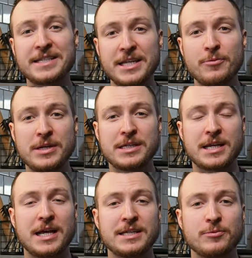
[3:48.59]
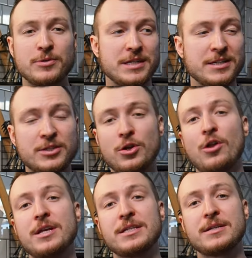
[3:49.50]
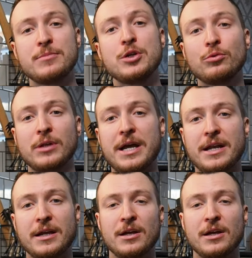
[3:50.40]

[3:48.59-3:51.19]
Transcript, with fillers: thing we discussed was installing some new lighting.